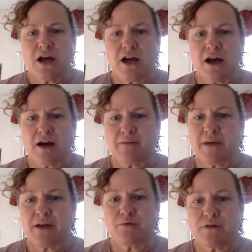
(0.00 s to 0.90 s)
um,
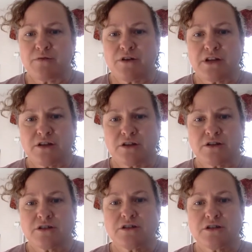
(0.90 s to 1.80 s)
and we've really
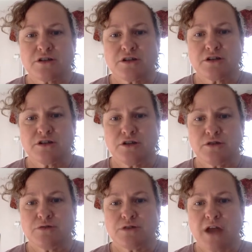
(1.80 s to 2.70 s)
learned to
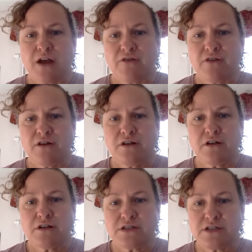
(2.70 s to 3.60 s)
use careful,
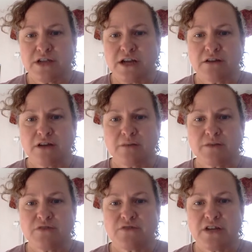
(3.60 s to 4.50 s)
detailed
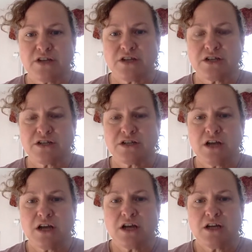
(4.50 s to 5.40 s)
observations
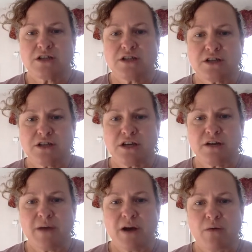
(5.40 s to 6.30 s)
to think
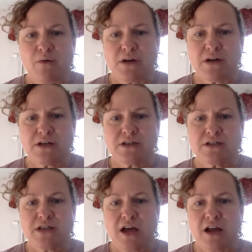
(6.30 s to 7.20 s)
about what it is
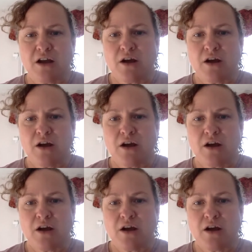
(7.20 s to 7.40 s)
that